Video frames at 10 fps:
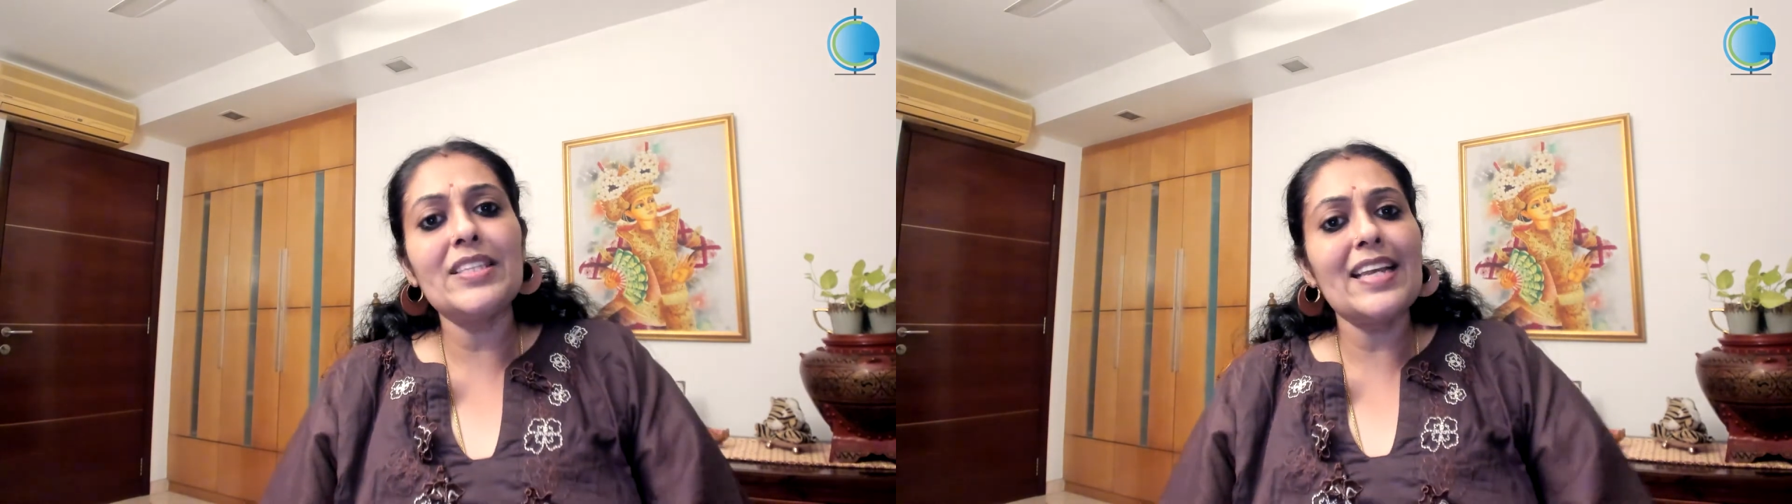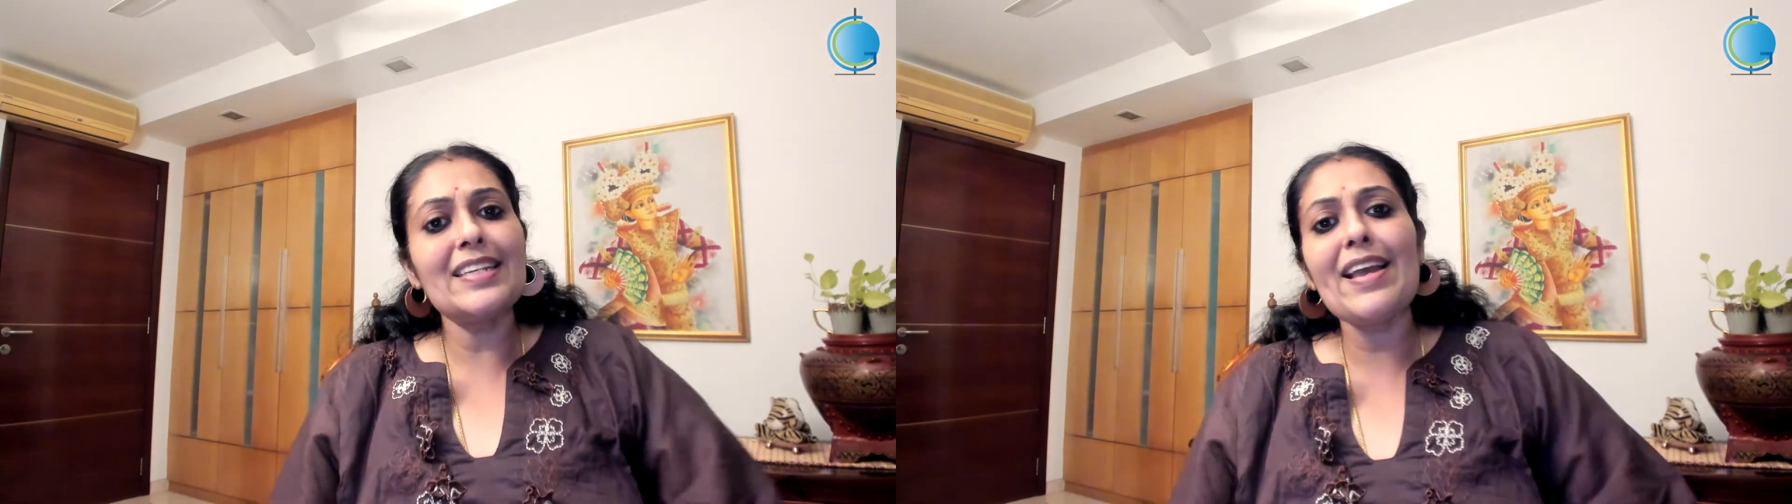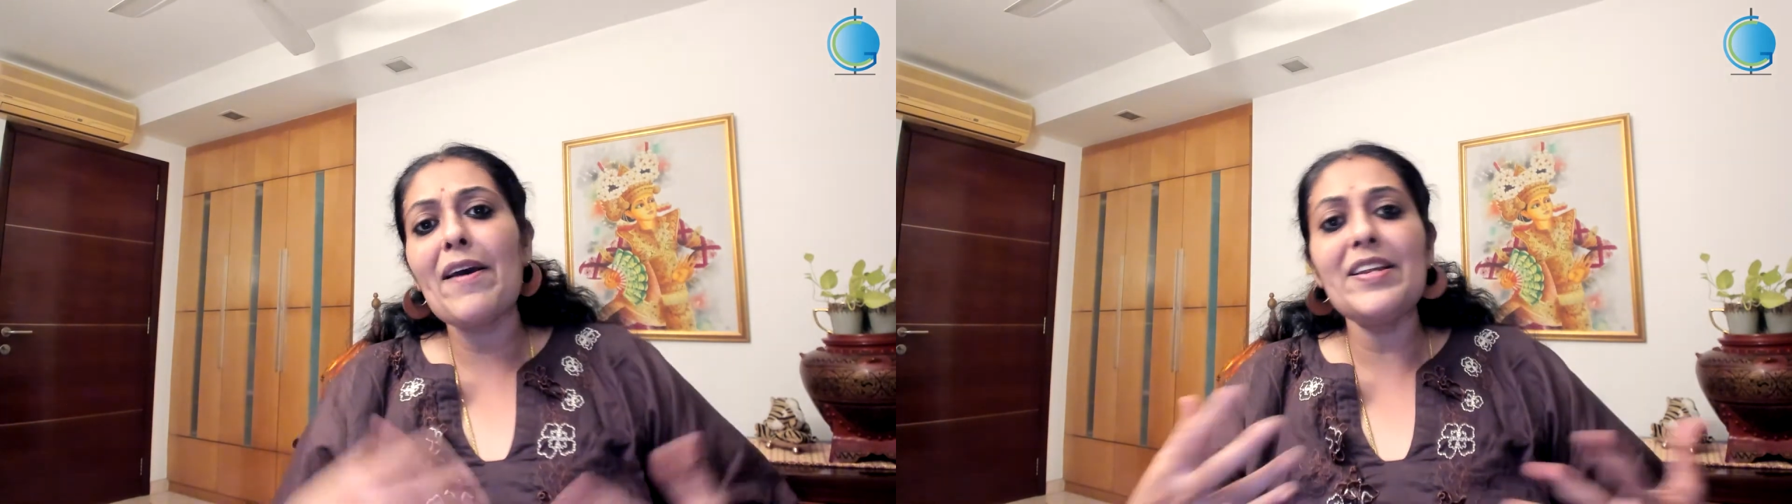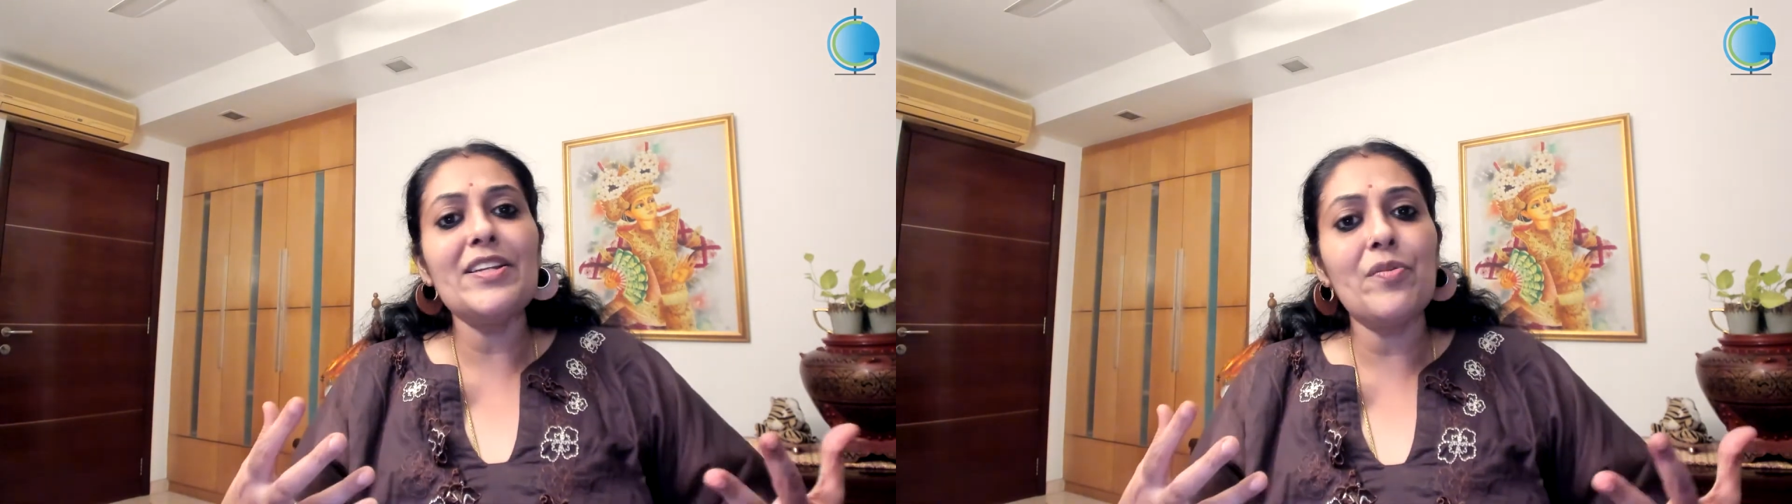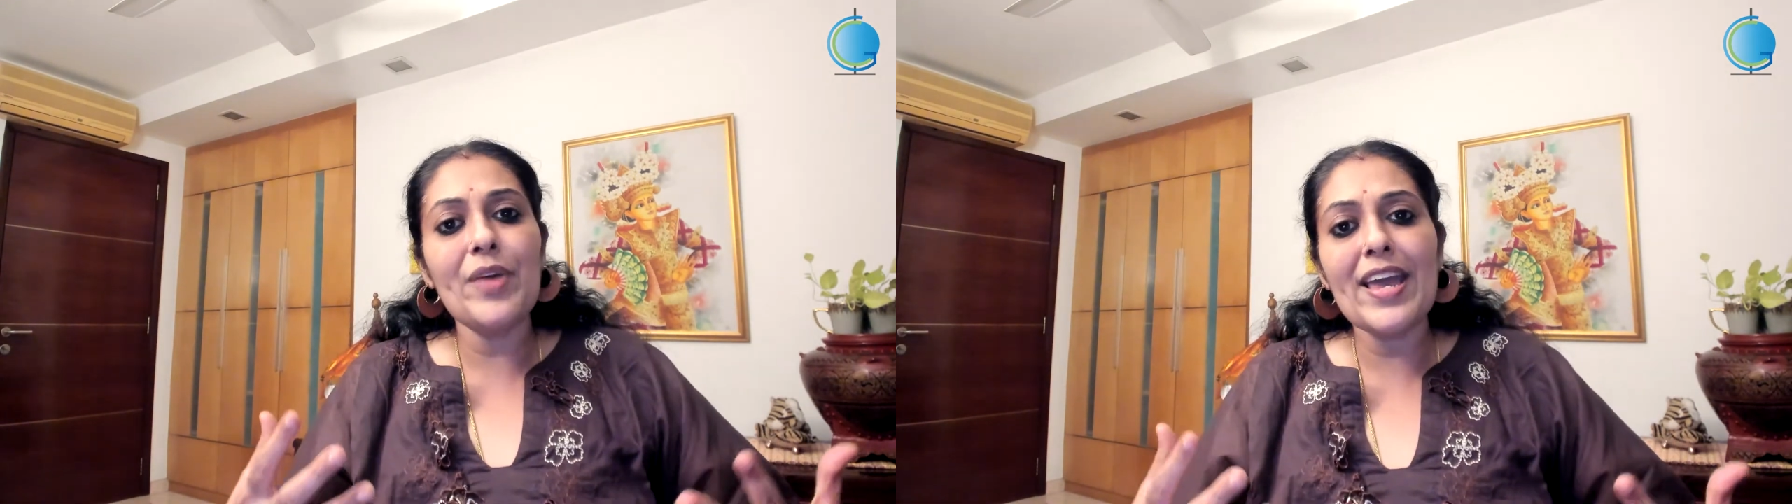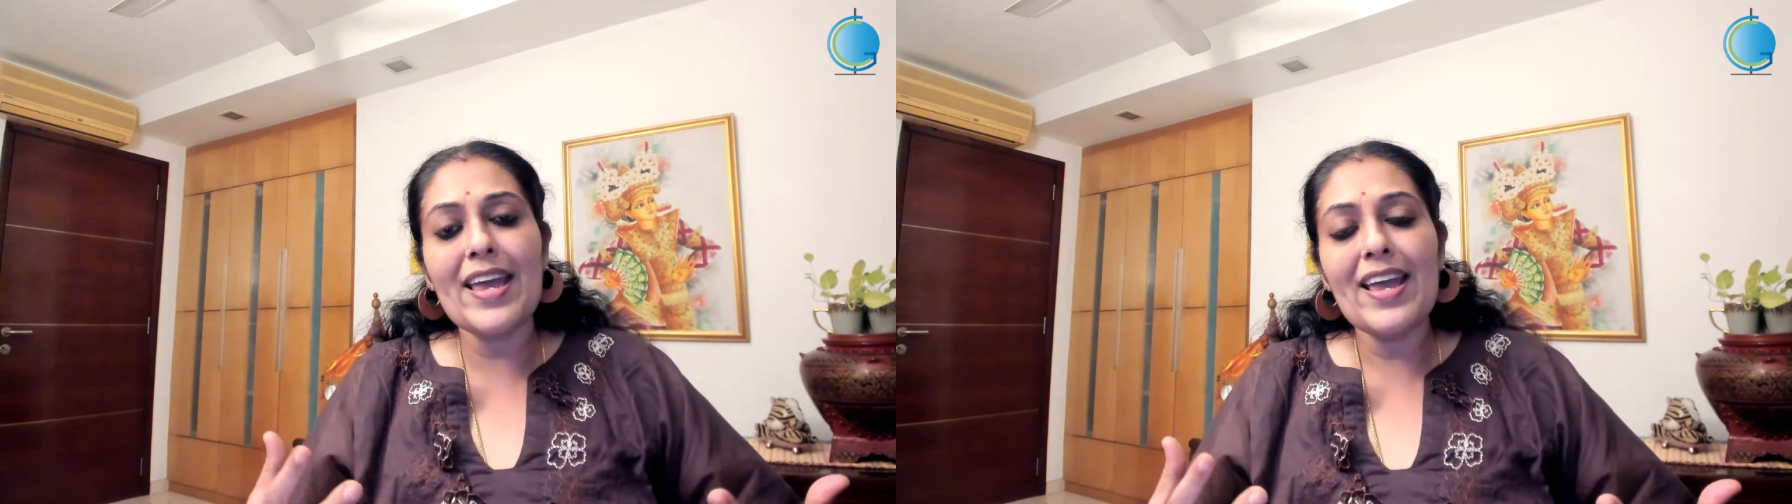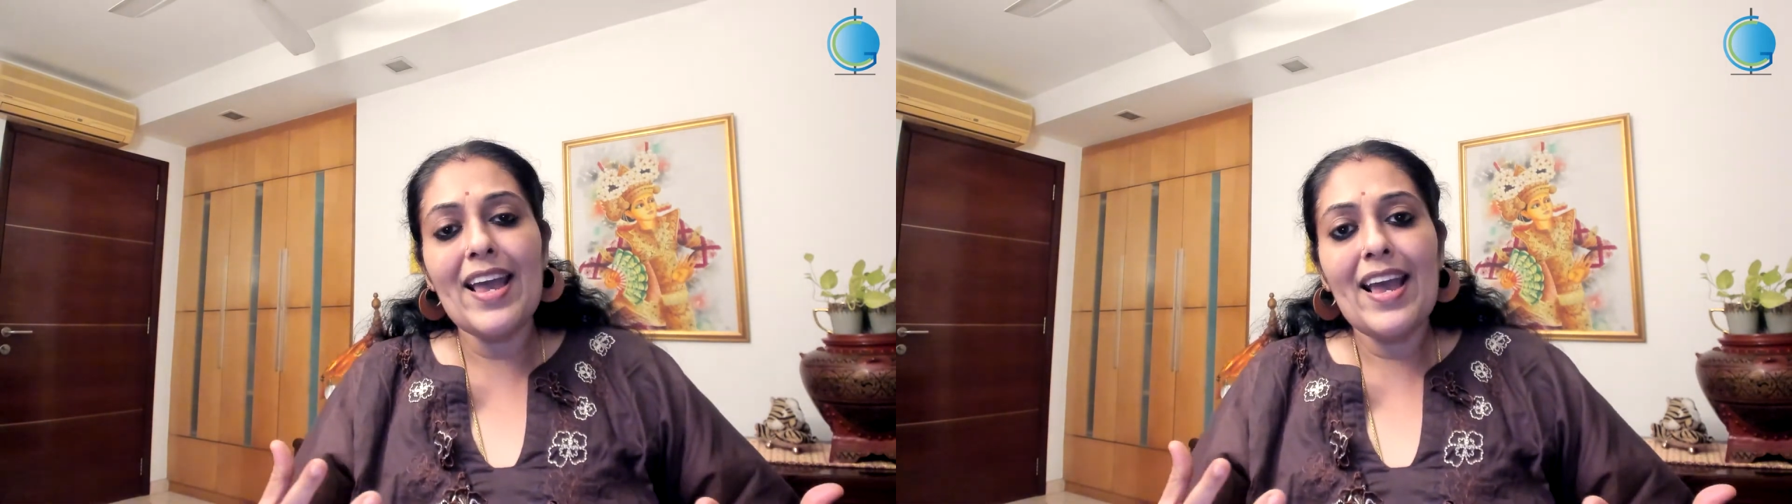get carried away.